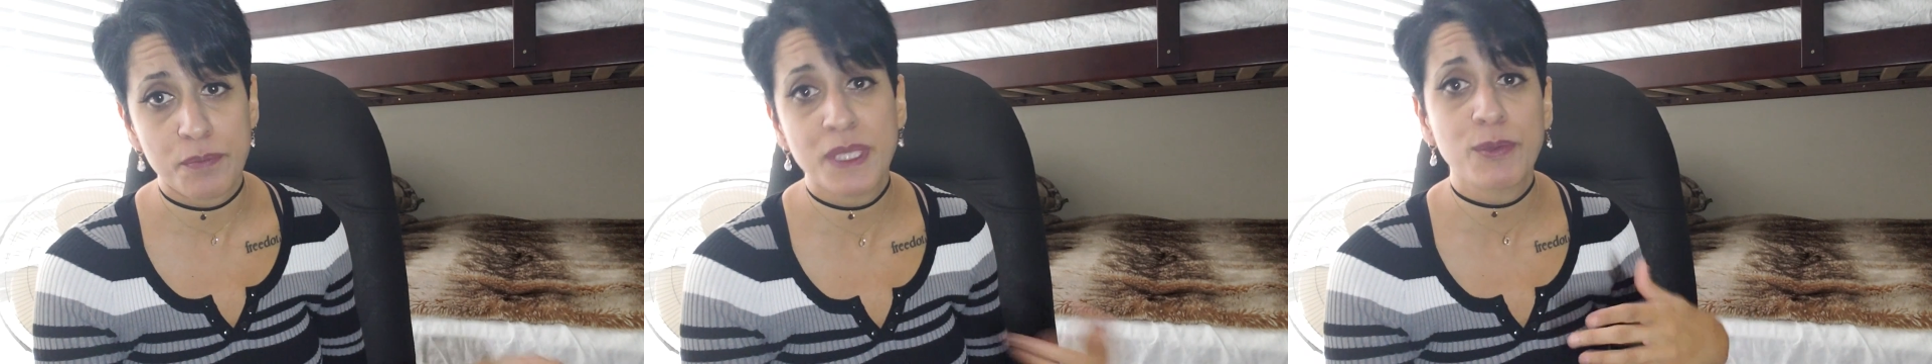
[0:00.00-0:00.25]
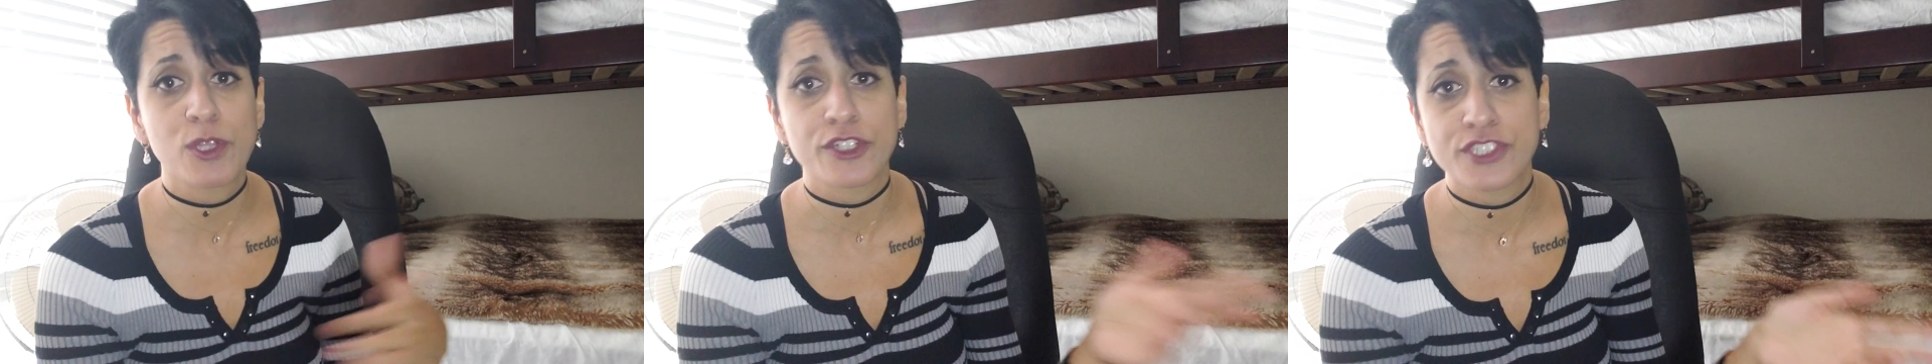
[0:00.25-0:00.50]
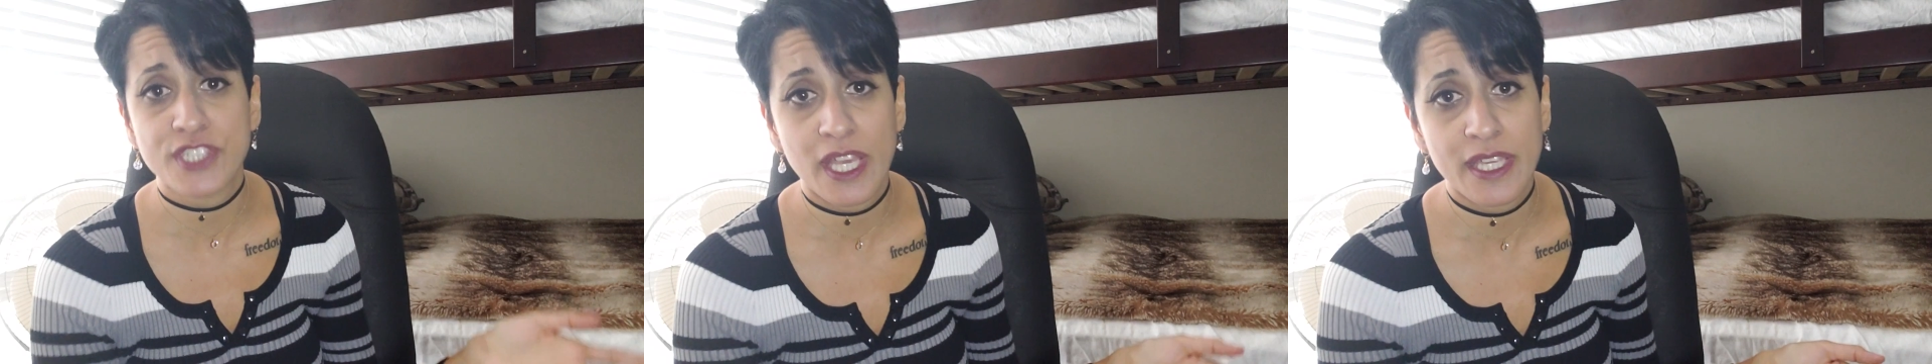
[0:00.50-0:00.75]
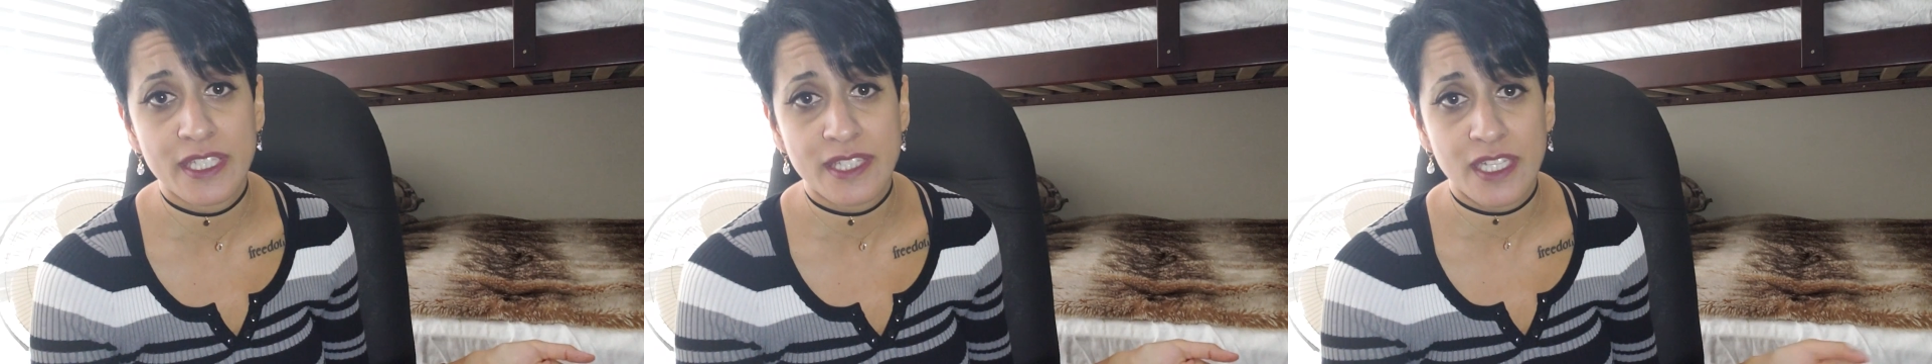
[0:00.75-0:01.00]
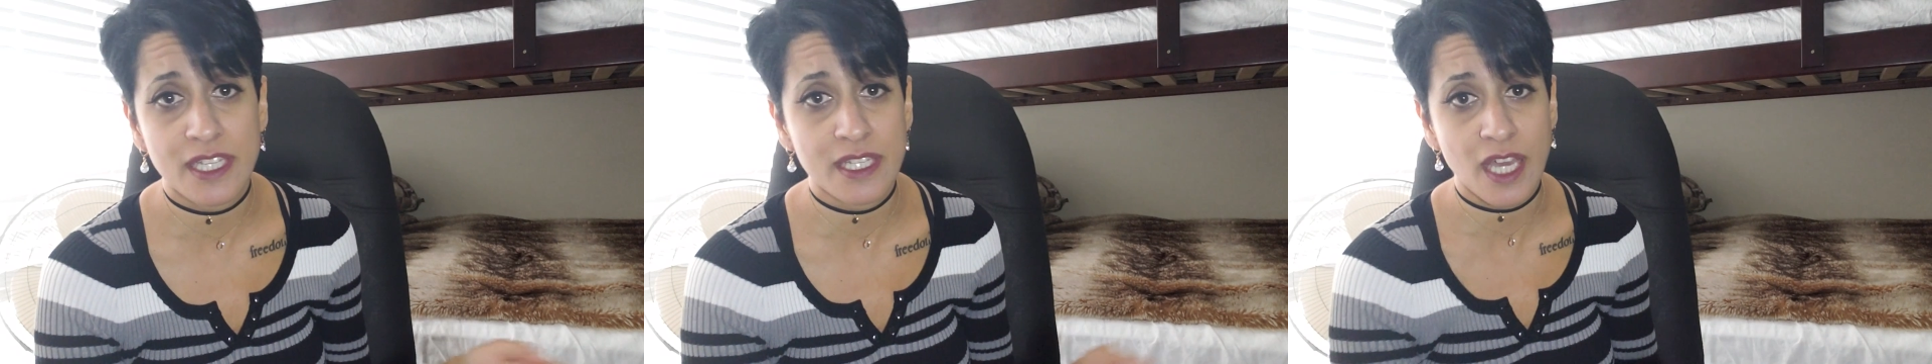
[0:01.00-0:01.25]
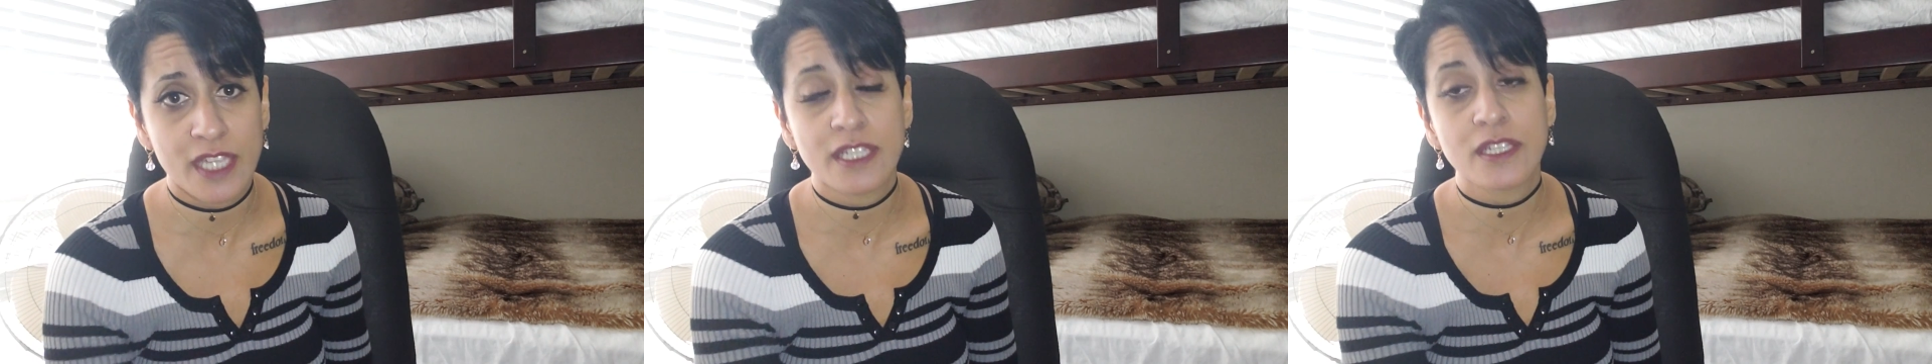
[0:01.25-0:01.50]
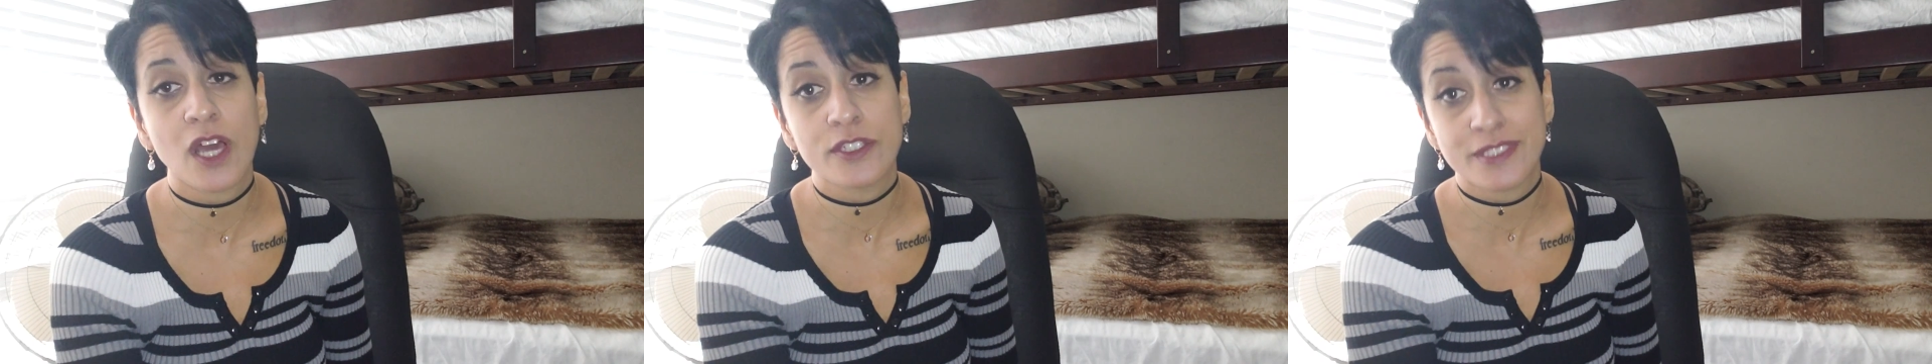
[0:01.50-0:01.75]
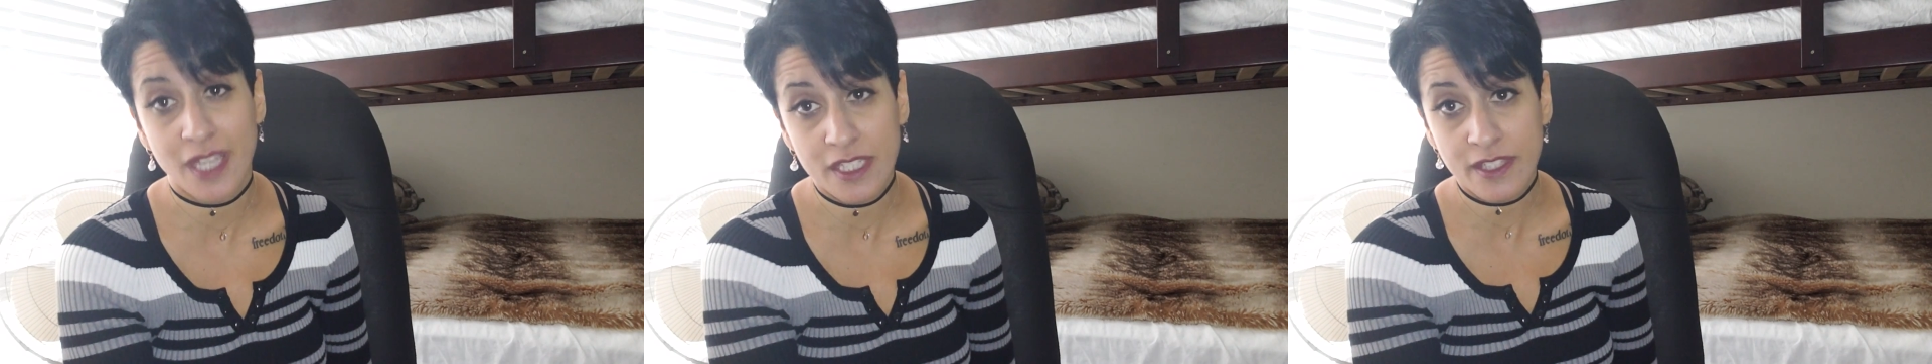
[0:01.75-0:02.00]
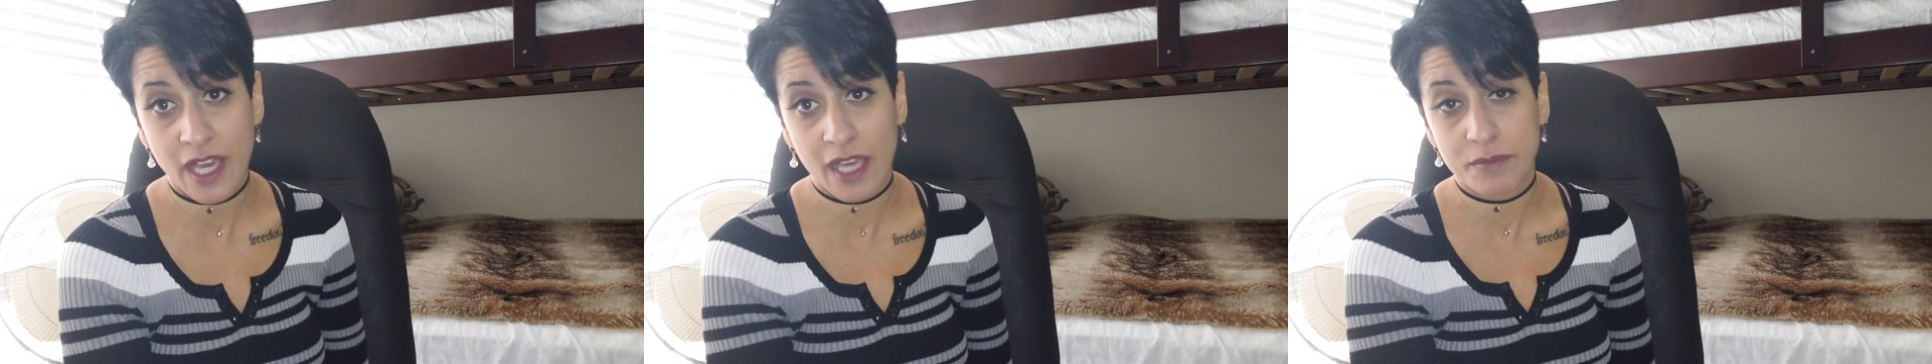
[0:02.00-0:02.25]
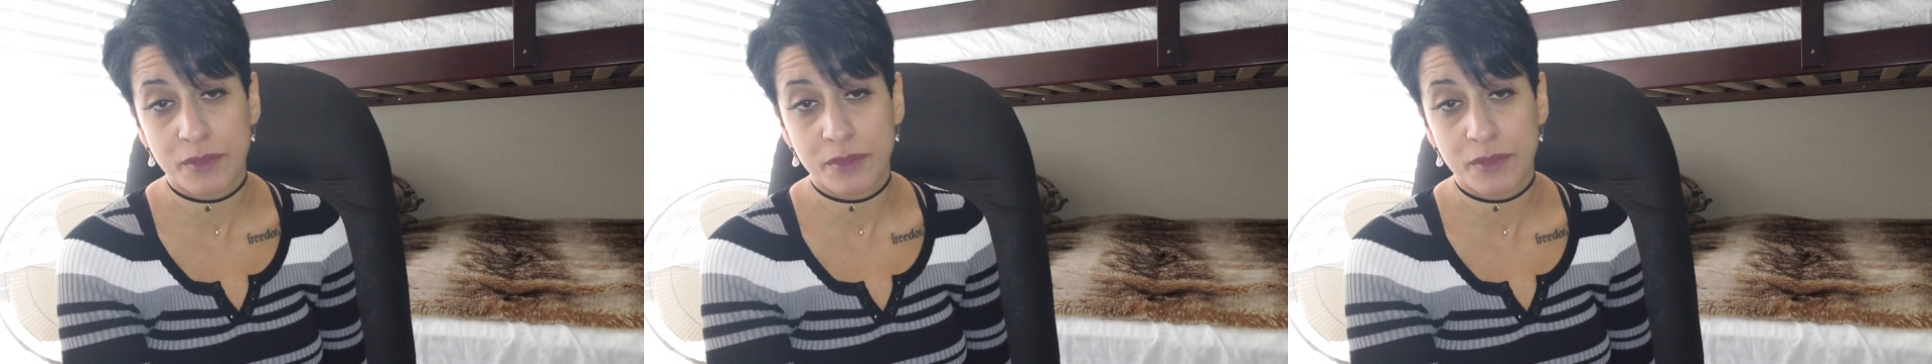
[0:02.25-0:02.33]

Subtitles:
people are saying that had he not done that,